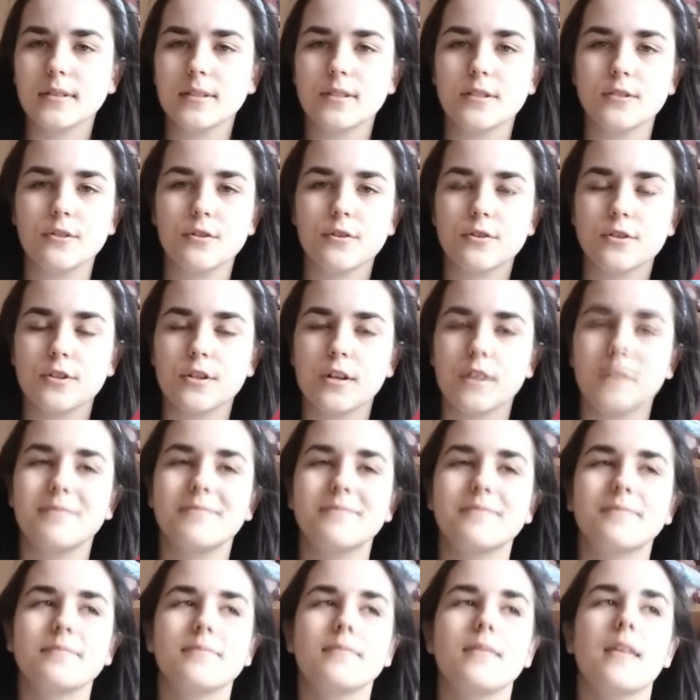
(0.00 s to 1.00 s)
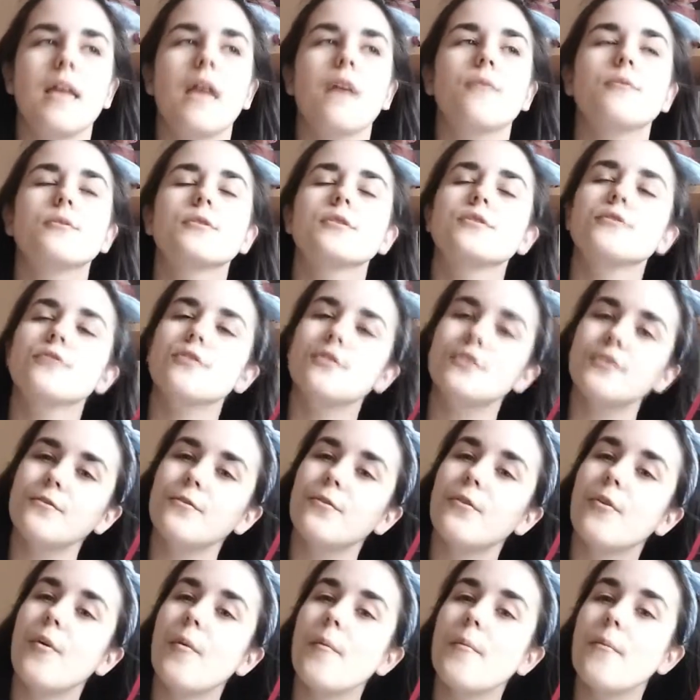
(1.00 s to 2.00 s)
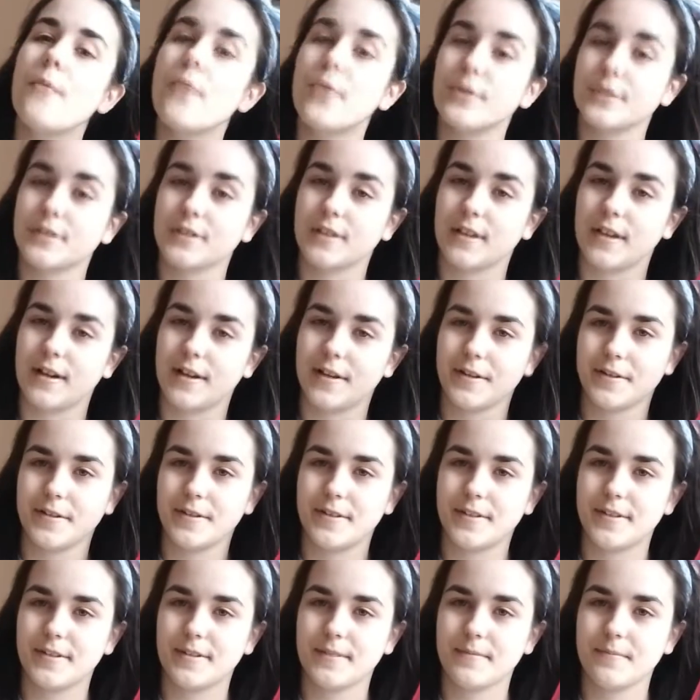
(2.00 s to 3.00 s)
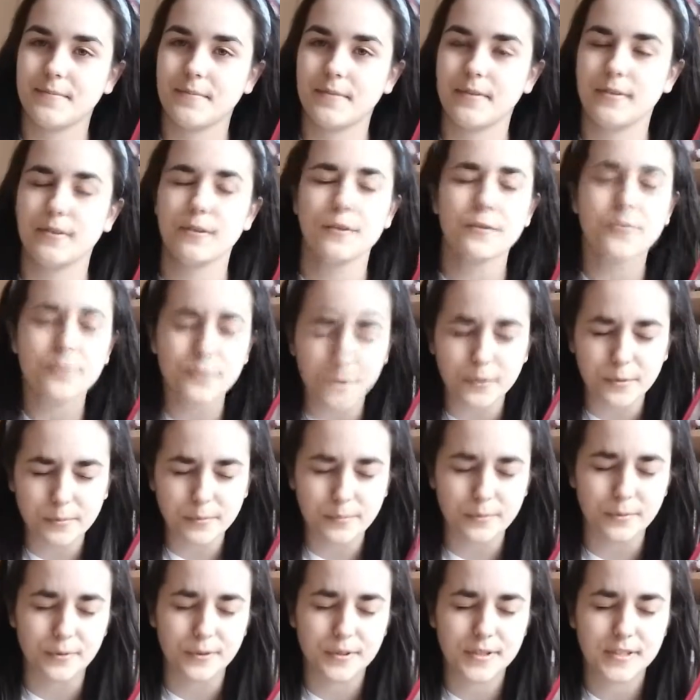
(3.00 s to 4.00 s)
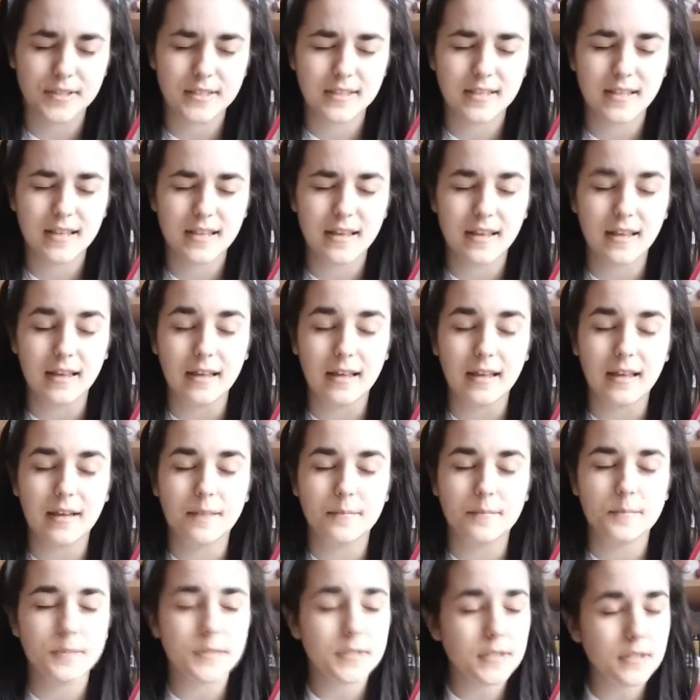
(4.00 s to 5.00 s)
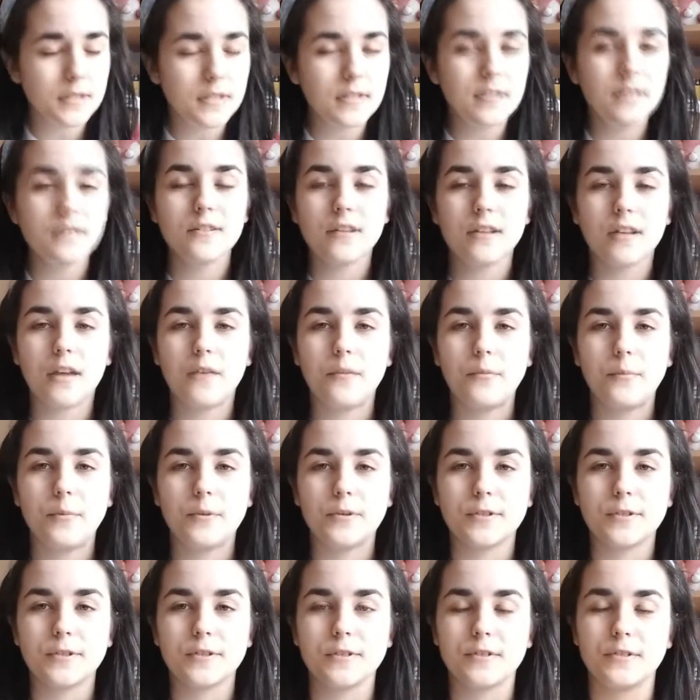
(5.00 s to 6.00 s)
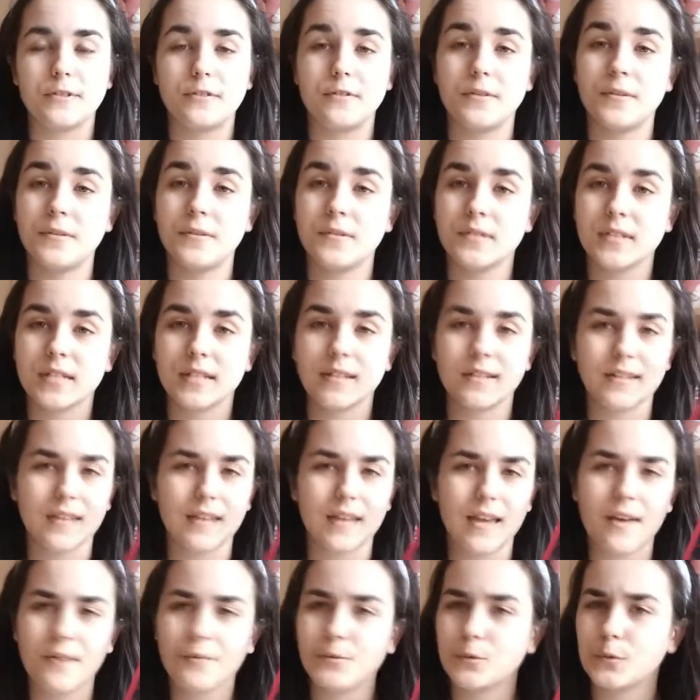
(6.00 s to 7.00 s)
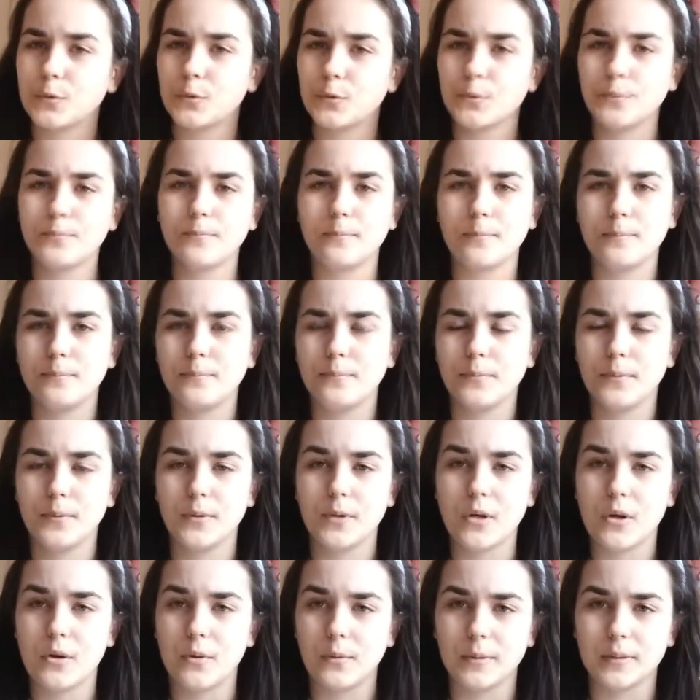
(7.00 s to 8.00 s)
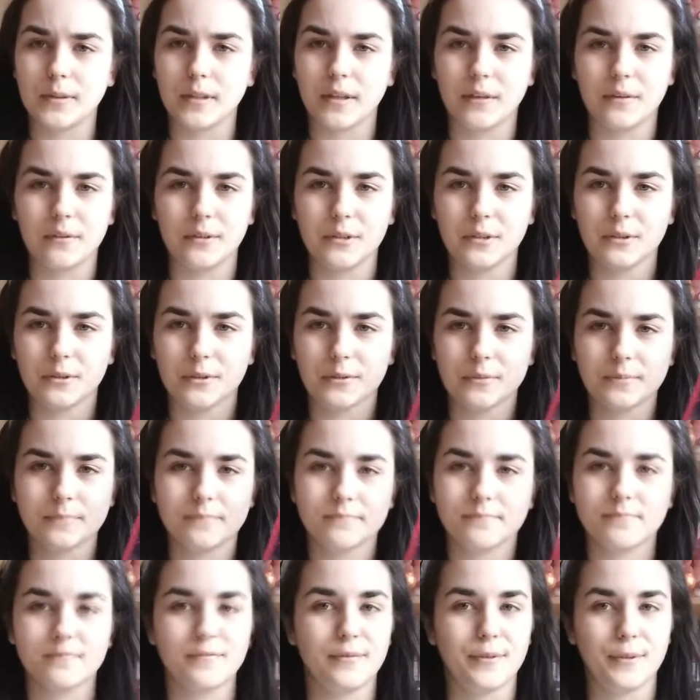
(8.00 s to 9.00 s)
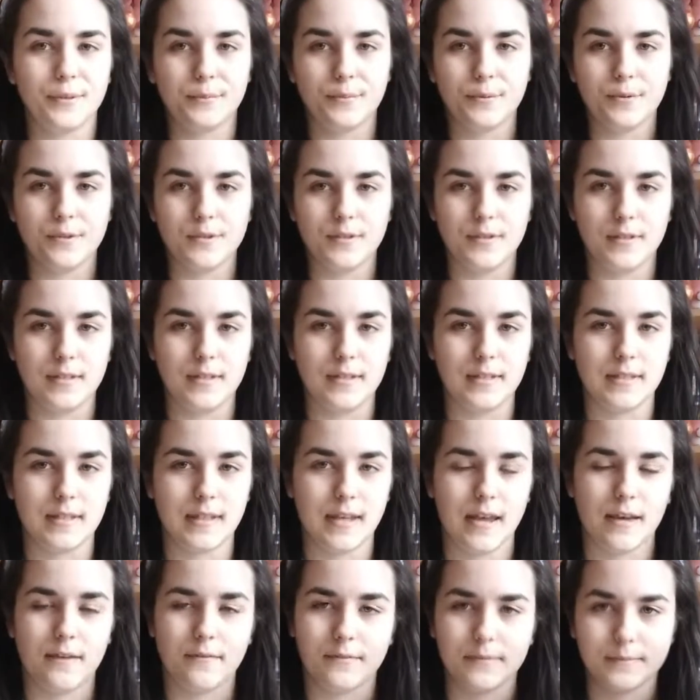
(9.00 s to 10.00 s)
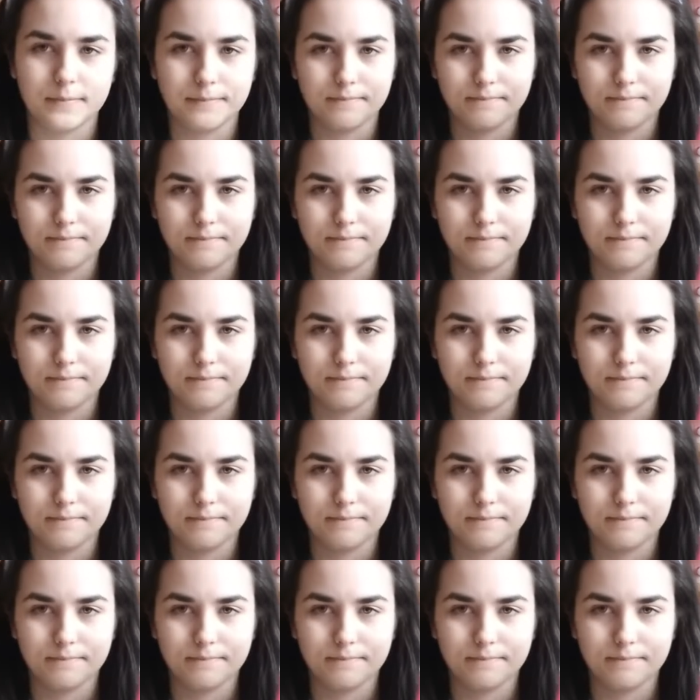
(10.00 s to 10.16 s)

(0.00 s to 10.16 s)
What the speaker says: search. I was searching for postcards, not for books, but it didn't have postcards, so I decided, yeah, we'll go and have a look what books does it have.